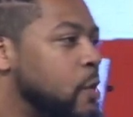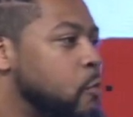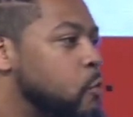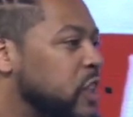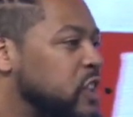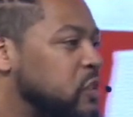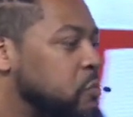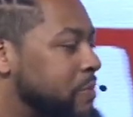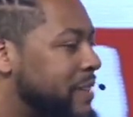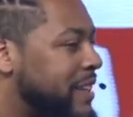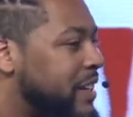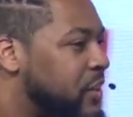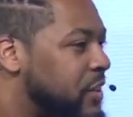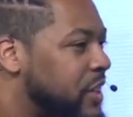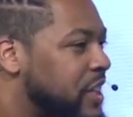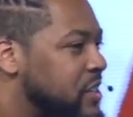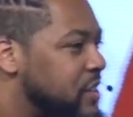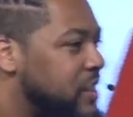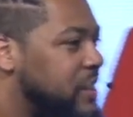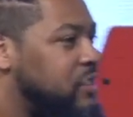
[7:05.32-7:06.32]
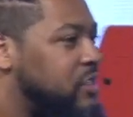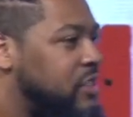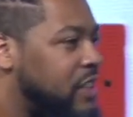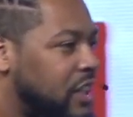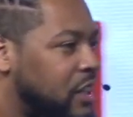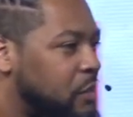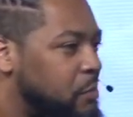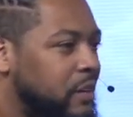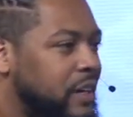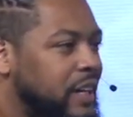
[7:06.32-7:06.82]
was bigger than just
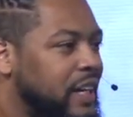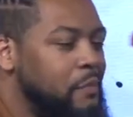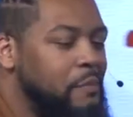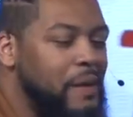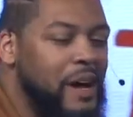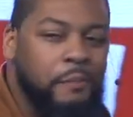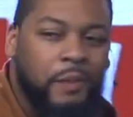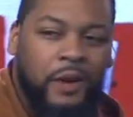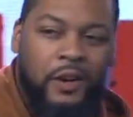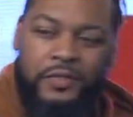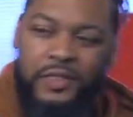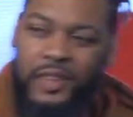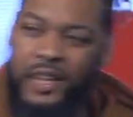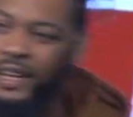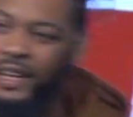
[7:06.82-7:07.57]
celebrating my birthday.